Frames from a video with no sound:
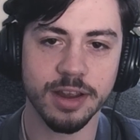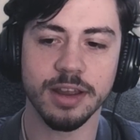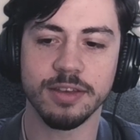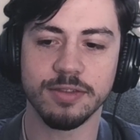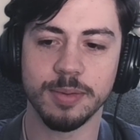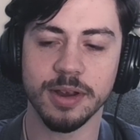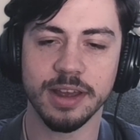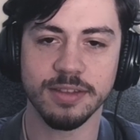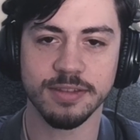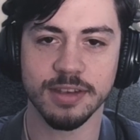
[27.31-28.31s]

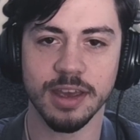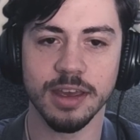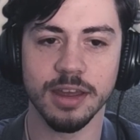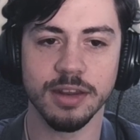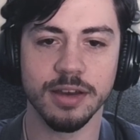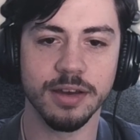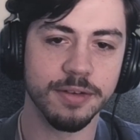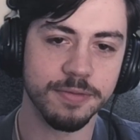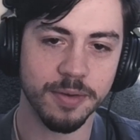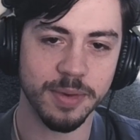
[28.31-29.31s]
experience and
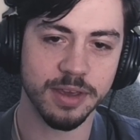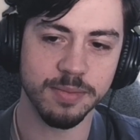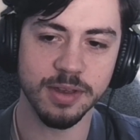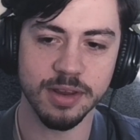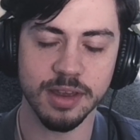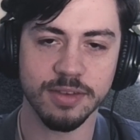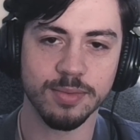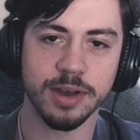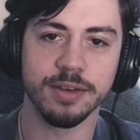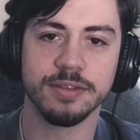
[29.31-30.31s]
from my community as
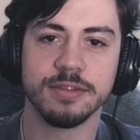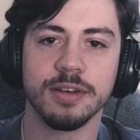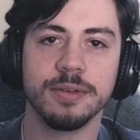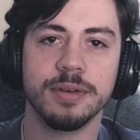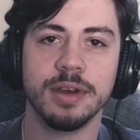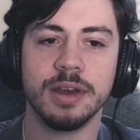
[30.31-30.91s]
well. So